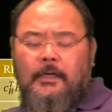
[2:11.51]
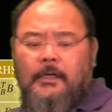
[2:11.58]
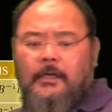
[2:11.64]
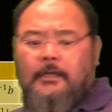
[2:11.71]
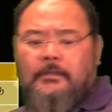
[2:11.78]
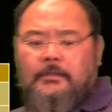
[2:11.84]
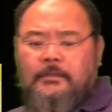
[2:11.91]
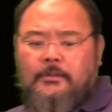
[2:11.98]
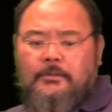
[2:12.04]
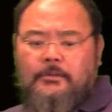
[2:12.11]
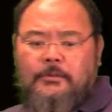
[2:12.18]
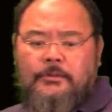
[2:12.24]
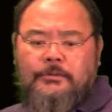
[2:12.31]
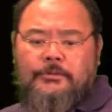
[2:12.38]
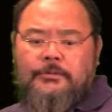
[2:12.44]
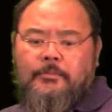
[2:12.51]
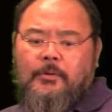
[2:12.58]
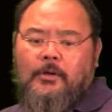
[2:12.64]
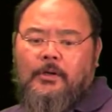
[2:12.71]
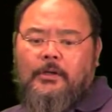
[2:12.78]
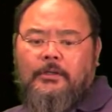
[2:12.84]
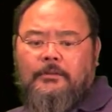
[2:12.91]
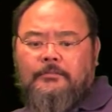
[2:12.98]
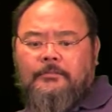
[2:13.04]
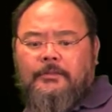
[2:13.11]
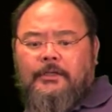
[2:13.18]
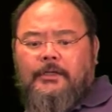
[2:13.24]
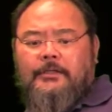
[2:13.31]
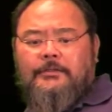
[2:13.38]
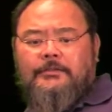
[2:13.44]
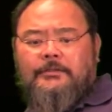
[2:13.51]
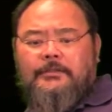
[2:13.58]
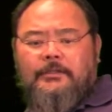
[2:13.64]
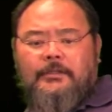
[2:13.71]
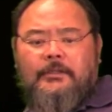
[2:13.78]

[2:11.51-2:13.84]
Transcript: And the orange part is